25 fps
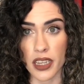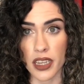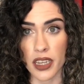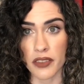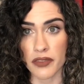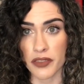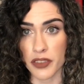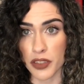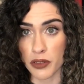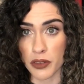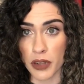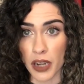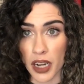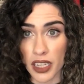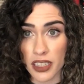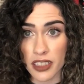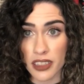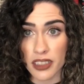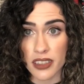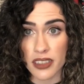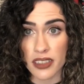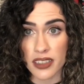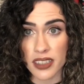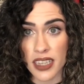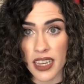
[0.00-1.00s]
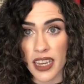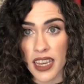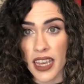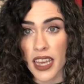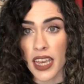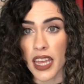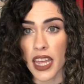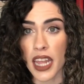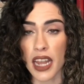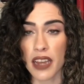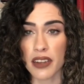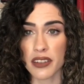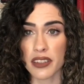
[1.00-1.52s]
a few dollars
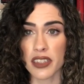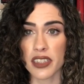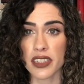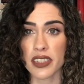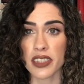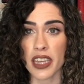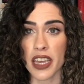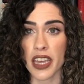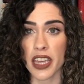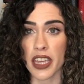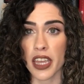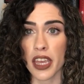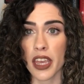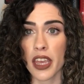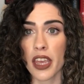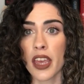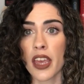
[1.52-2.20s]
and I was just like